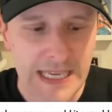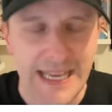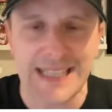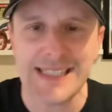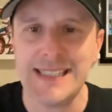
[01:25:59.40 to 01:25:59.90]

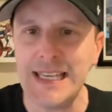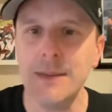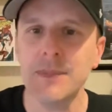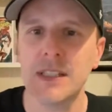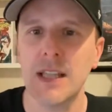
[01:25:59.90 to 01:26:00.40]
it
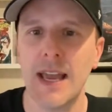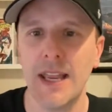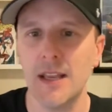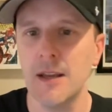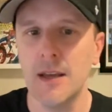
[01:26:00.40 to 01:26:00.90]
seems
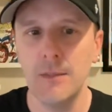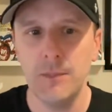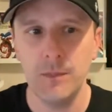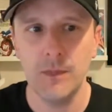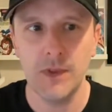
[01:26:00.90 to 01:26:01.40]
like
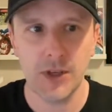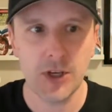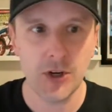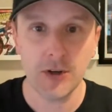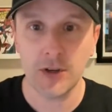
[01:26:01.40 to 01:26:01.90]
the cur